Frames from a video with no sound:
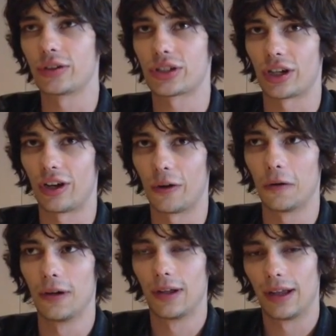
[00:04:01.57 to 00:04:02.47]
So,
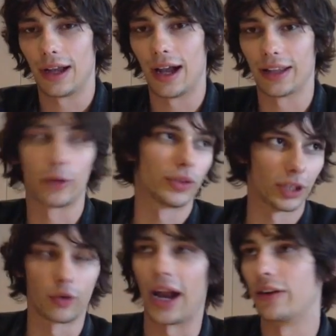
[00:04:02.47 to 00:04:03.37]
like with
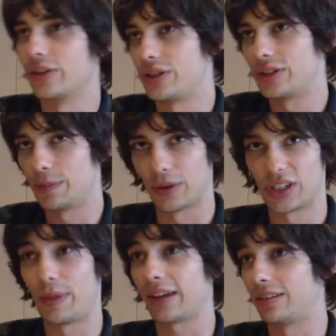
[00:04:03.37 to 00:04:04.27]
the Grounders, you see
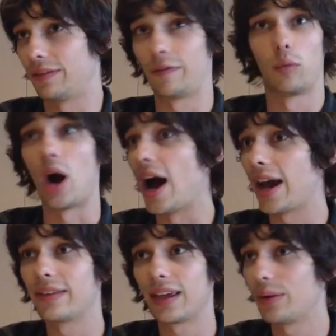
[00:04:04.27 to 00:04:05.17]
perspective of
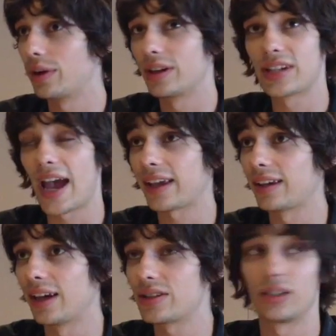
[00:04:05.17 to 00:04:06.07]
why they were
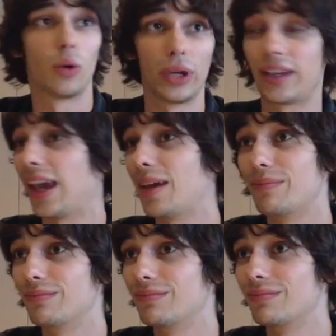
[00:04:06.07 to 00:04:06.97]
attacking us. We
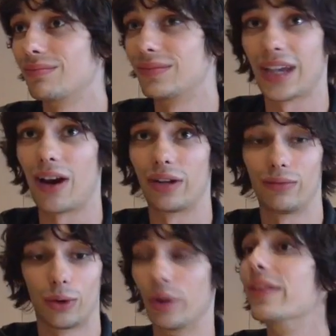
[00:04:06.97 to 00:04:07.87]
came down
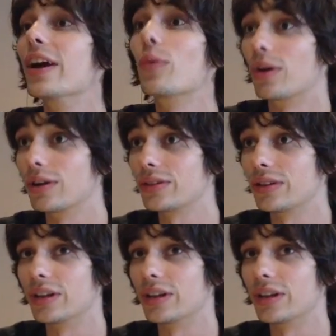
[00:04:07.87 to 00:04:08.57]
and ruined their world.